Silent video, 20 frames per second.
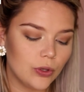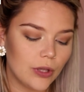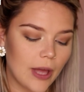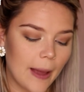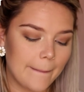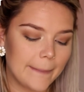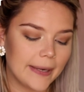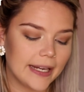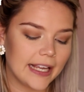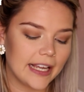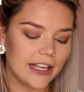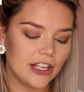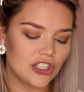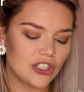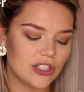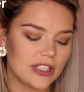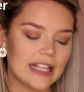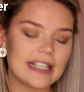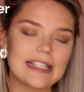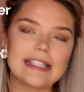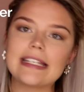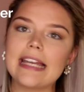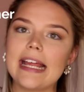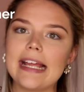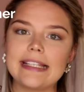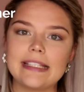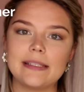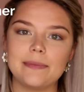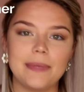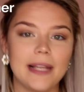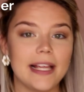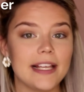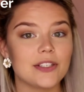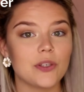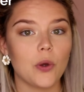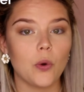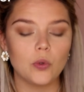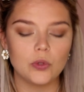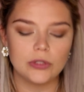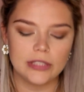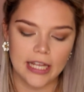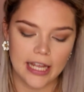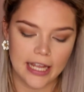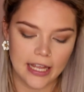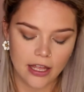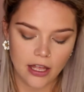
application that stays in place all day.